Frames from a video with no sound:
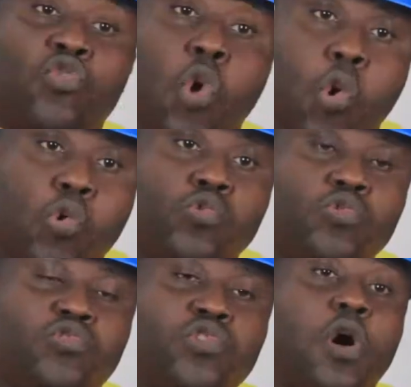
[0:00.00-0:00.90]

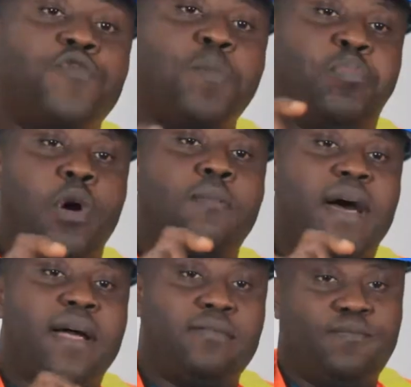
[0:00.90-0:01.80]
roles of a
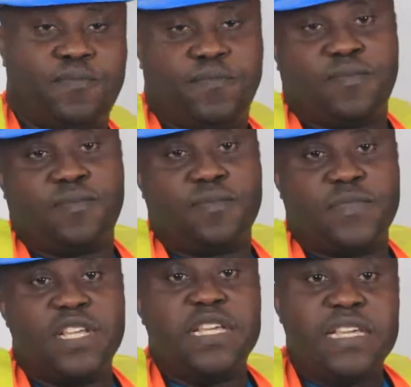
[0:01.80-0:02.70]
plumber
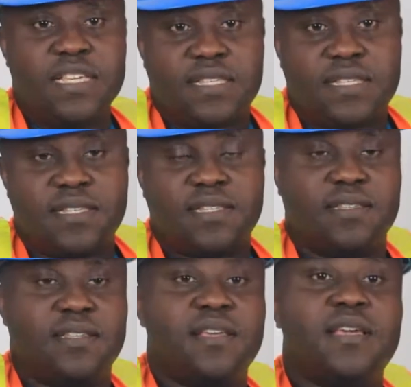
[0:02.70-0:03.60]

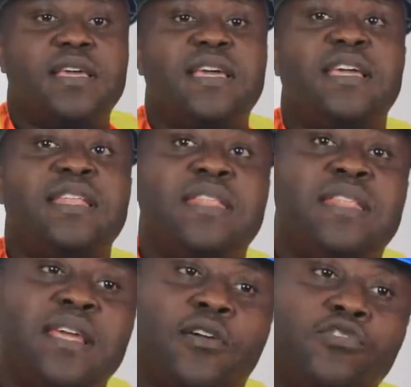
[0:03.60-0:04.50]
is
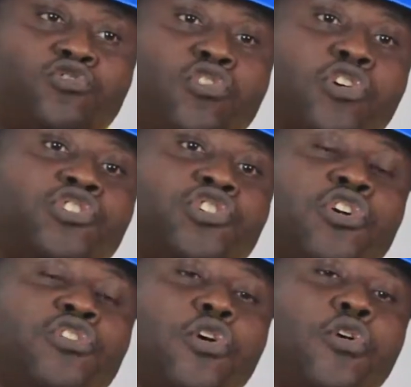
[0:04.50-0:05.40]
in the construction
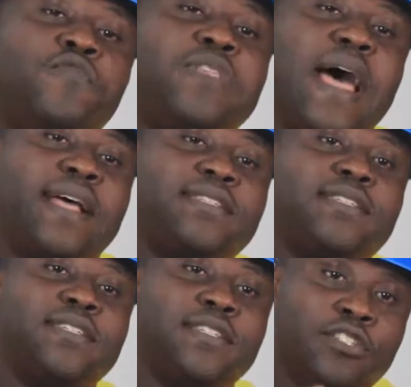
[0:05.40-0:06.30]
of that
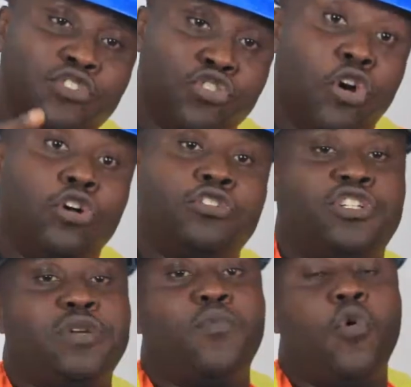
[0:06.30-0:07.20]
your
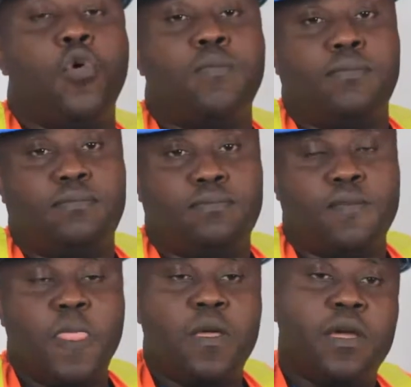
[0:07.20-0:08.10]
dream home.
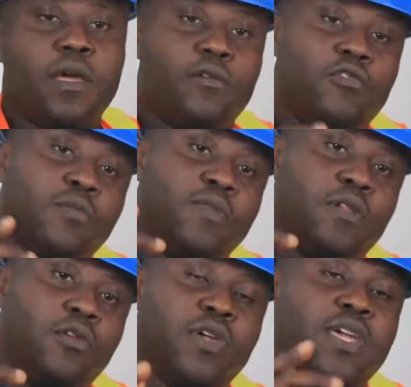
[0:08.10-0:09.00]
We'll be
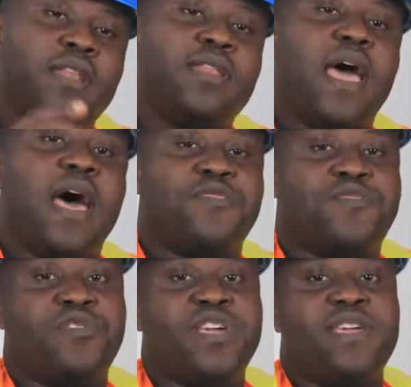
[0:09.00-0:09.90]
looking
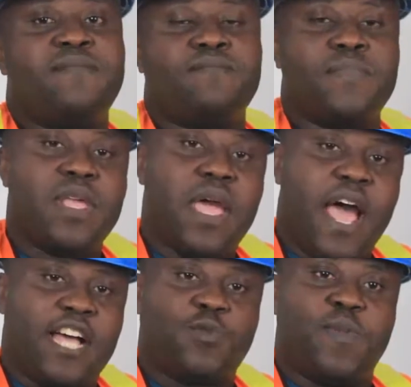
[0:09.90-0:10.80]
at three
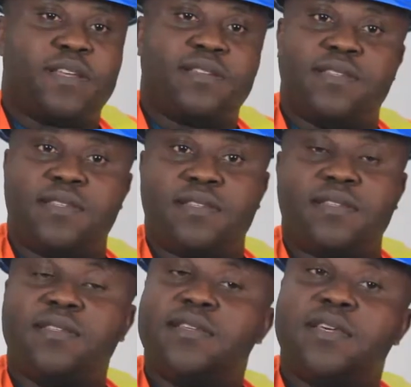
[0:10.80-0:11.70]

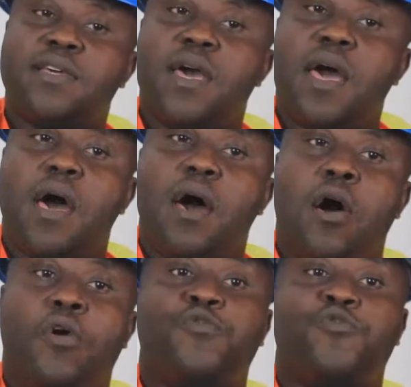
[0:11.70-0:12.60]
aspects
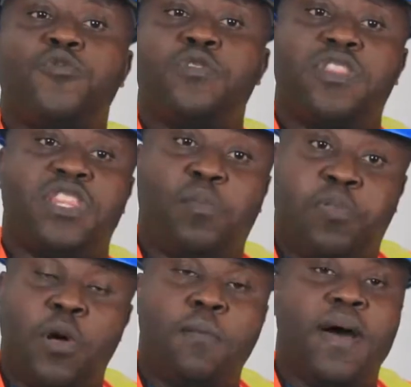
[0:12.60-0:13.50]
of the
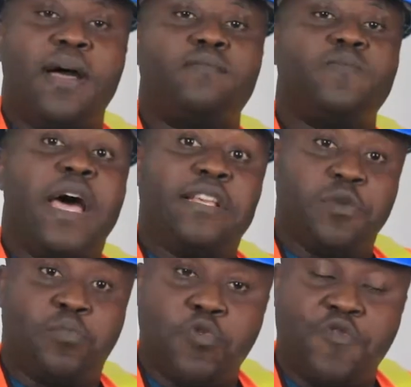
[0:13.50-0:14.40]
plumber
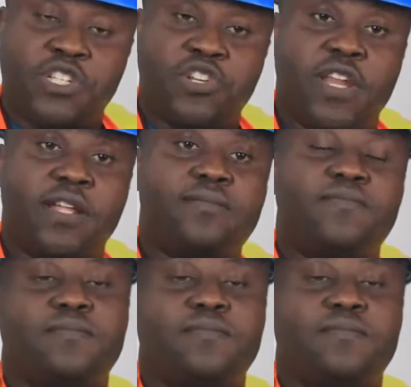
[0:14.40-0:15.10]
as a professional.